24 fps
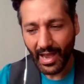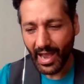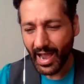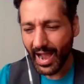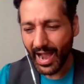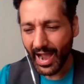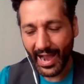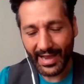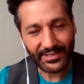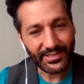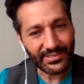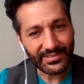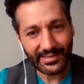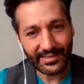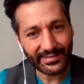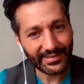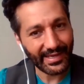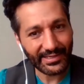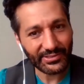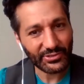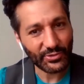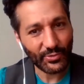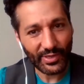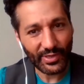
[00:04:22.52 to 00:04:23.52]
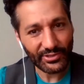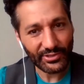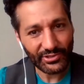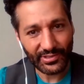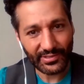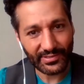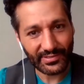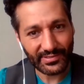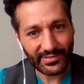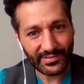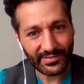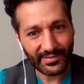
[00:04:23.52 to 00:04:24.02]
I just had to ask
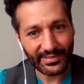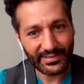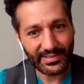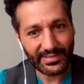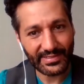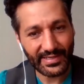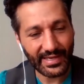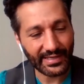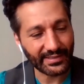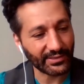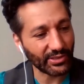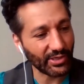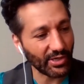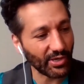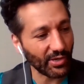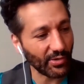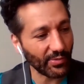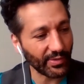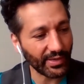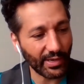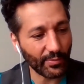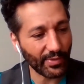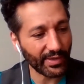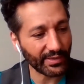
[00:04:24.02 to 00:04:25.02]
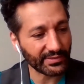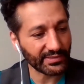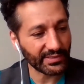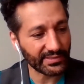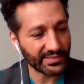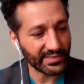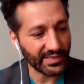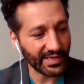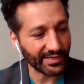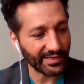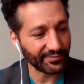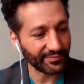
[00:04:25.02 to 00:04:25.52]
questions. I just had to go, and I went to
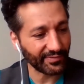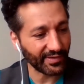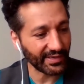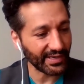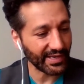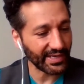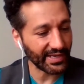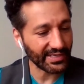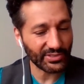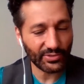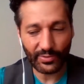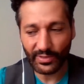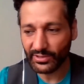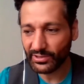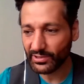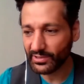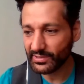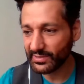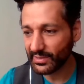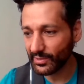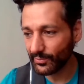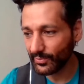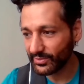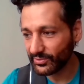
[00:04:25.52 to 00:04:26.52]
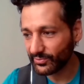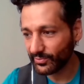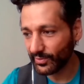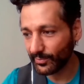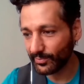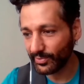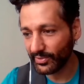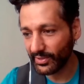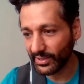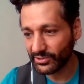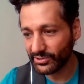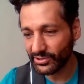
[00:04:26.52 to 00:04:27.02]
sci-fi and asked questions. I went to our
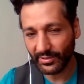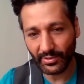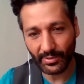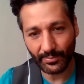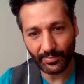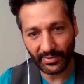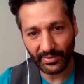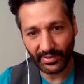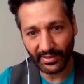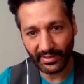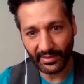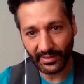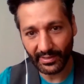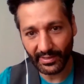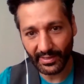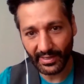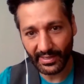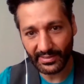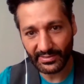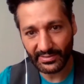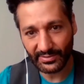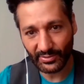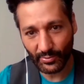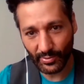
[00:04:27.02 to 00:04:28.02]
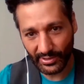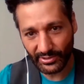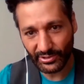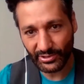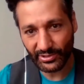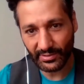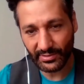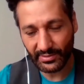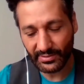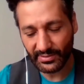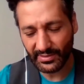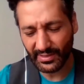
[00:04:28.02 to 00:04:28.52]
production company and I asked
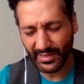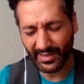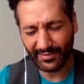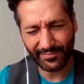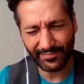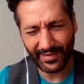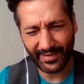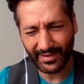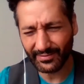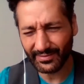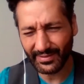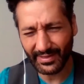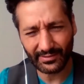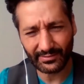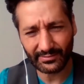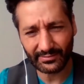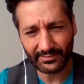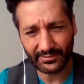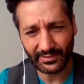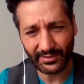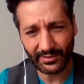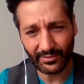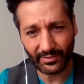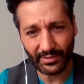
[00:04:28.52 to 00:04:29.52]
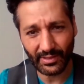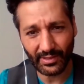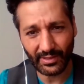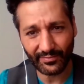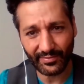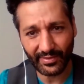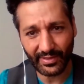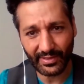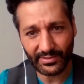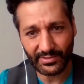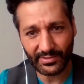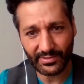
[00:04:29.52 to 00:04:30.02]
questions, and I found out, you know, a lot of
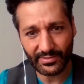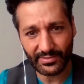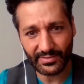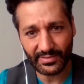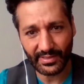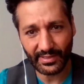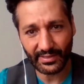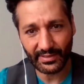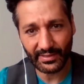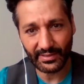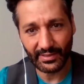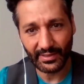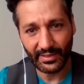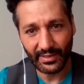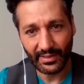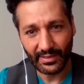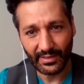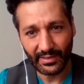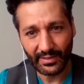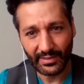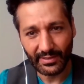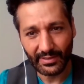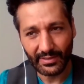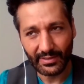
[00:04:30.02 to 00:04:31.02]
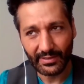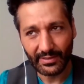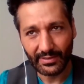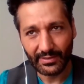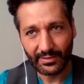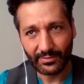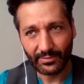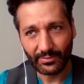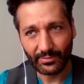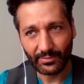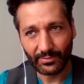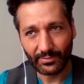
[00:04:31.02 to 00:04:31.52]
answers that
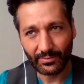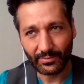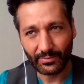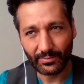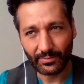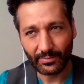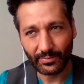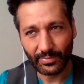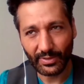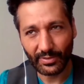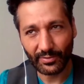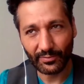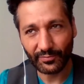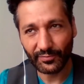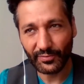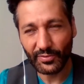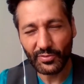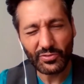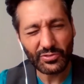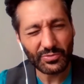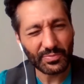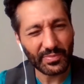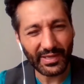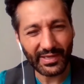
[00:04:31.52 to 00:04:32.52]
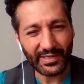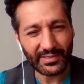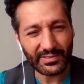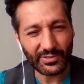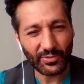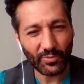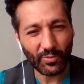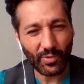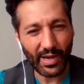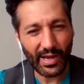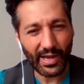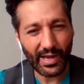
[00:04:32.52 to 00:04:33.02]
confused me as to
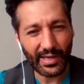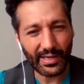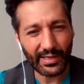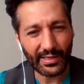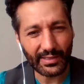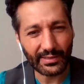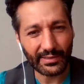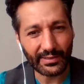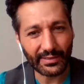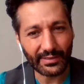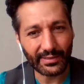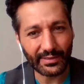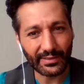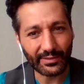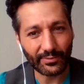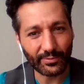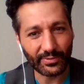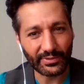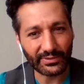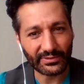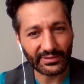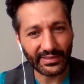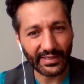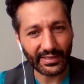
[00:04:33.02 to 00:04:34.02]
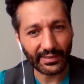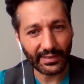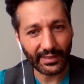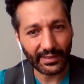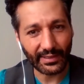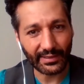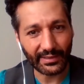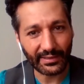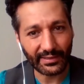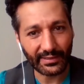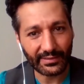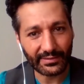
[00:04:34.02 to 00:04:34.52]
why it was
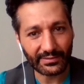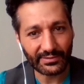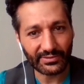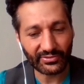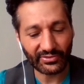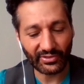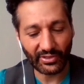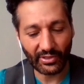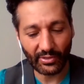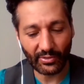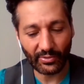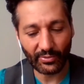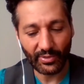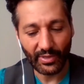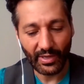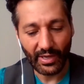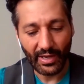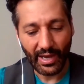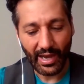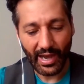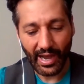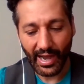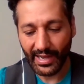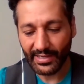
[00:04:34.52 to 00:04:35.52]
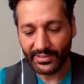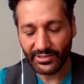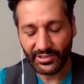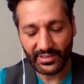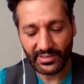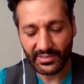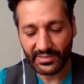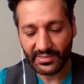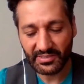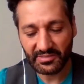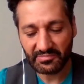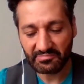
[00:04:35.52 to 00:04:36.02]
ending. Mm-hmm. So I
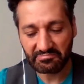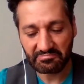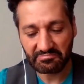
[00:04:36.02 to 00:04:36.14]
just